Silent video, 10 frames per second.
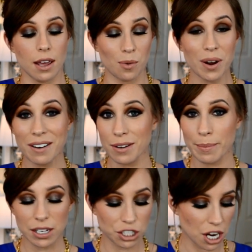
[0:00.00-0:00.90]
And one of them
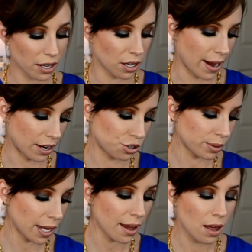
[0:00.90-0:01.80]
might shock you,
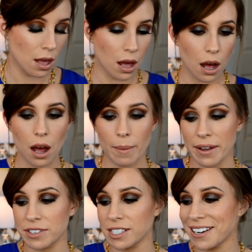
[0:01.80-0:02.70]
actually. Um,
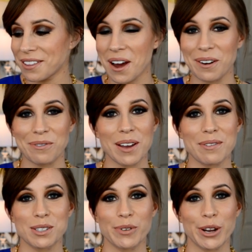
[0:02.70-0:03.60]
I've seen a lot of
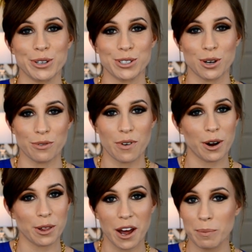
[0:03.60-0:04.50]
favorites videos so far,
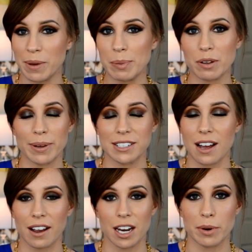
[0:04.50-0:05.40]
and a lot of people have been
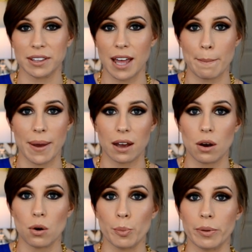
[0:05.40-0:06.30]
talking about that Becca
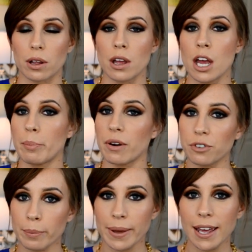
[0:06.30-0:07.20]
Opal. But
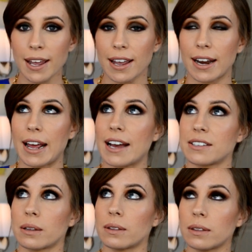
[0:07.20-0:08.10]
for me, it has
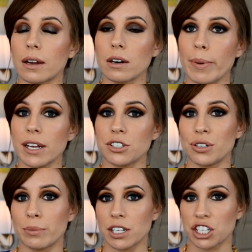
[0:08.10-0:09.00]
a little bit
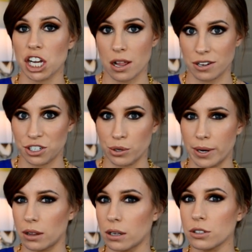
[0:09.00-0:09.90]
too much color to it,
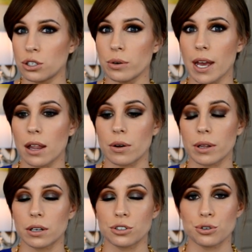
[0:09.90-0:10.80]
a little too yellow, a
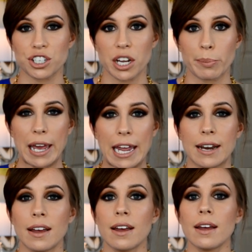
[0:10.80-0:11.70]
little too
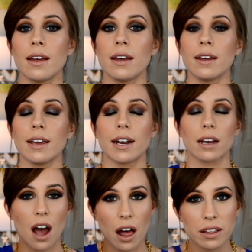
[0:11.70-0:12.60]
champagne, and
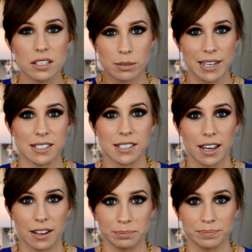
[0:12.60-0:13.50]
it colors my
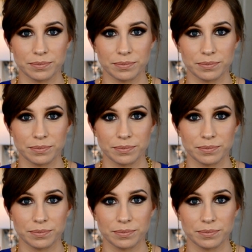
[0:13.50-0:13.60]
skin.